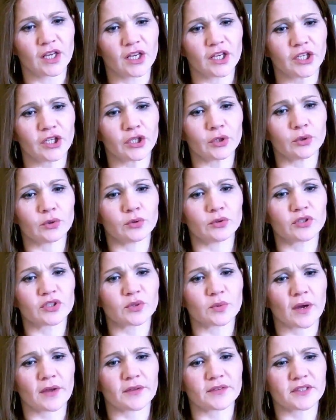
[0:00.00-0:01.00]
Huge
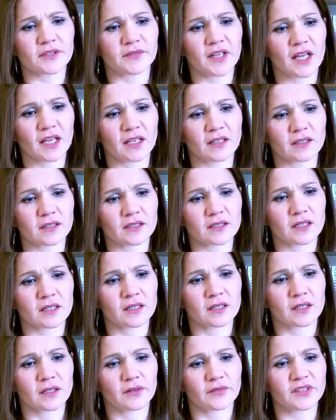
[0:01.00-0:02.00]
swathes of land,
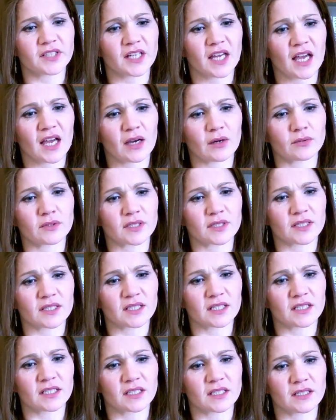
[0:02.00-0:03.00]
of towns and
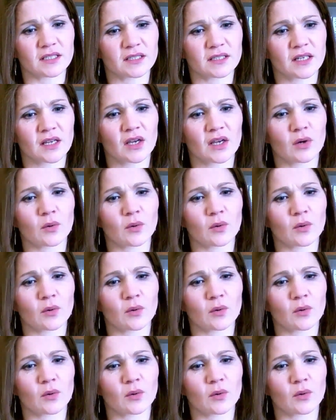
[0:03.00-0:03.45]
cities